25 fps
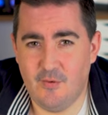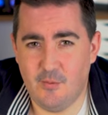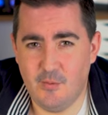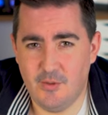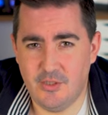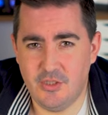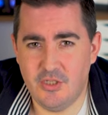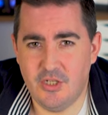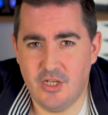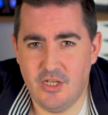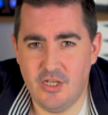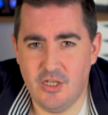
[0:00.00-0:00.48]
I want
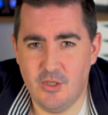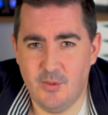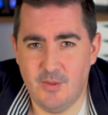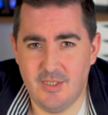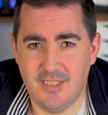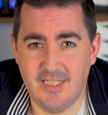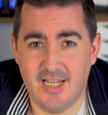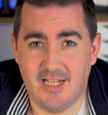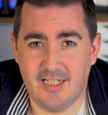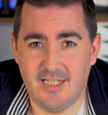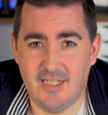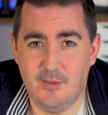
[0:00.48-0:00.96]
to show you
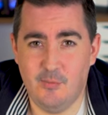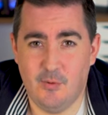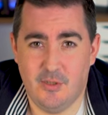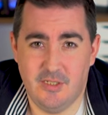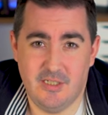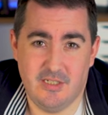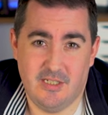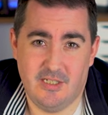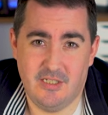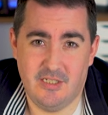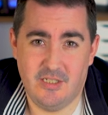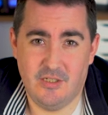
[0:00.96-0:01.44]
exactly what
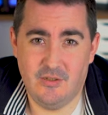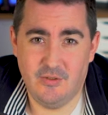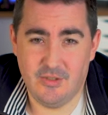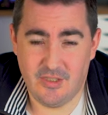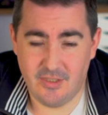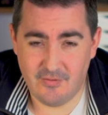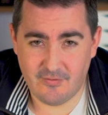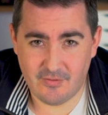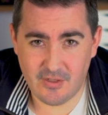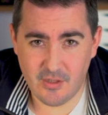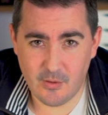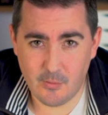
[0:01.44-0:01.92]
it's like to use
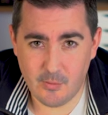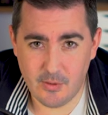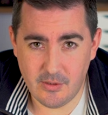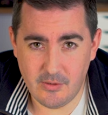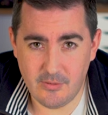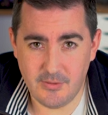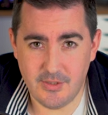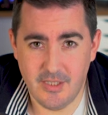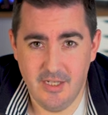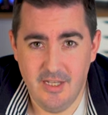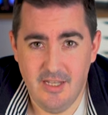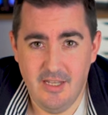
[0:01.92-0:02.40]
in the real
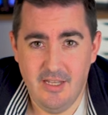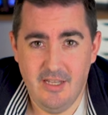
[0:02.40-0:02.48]
world.